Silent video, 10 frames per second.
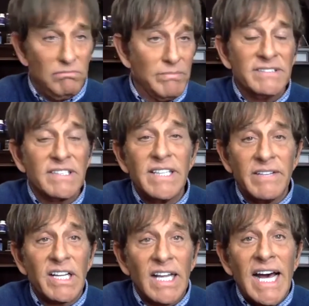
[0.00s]
basically
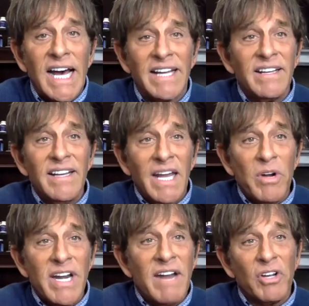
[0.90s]
living a lie and we're
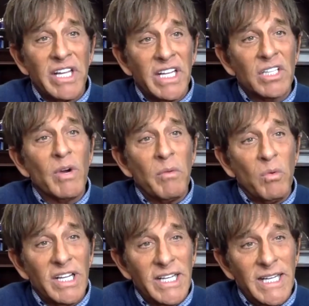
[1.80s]
never going to get to where we
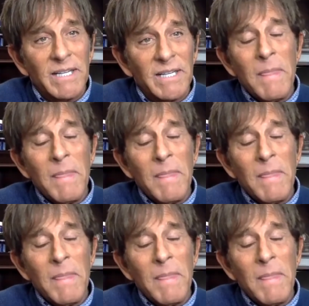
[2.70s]
want to get.